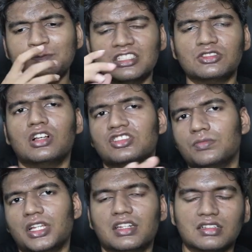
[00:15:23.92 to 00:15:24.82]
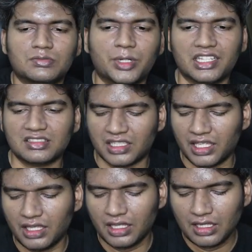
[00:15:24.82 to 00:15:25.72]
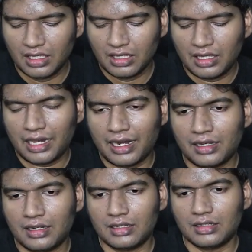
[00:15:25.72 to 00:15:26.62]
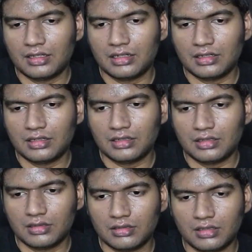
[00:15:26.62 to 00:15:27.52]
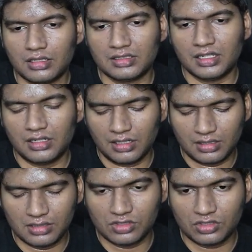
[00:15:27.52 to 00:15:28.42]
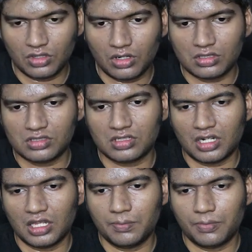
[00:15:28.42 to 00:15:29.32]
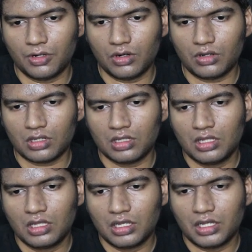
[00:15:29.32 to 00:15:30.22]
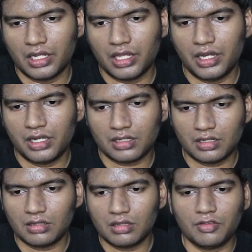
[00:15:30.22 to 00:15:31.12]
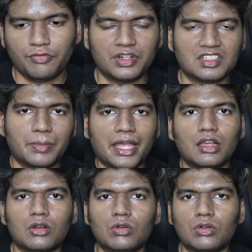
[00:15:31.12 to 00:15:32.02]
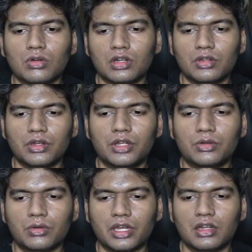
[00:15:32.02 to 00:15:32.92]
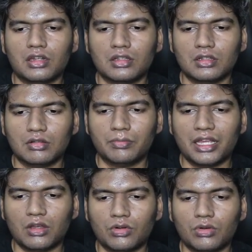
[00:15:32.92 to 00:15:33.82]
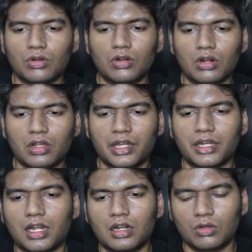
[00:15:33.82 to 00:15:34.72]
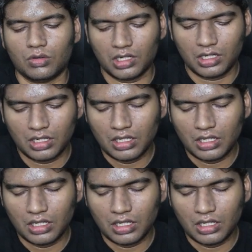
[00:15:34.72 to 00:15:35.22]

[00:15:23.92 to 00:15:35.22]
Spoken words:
So assume that this is my test key. And I'll set it this dot stripe dot create. If it's a bank account token, you need to create a bank account token or create card token.